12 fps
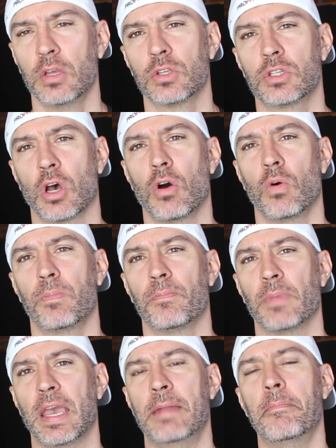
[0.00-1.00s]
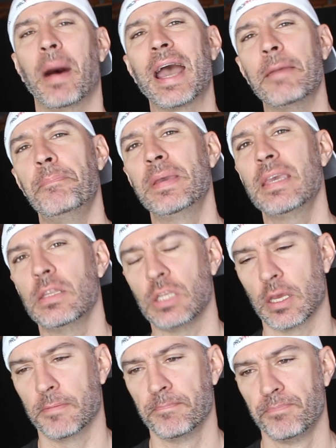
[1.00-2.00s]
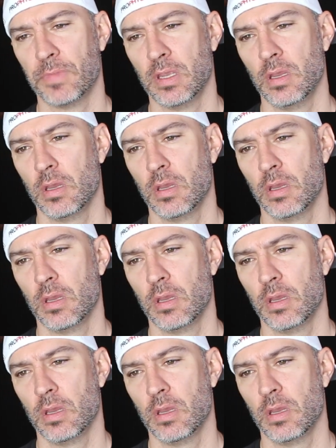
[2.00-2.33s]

So in my opinion,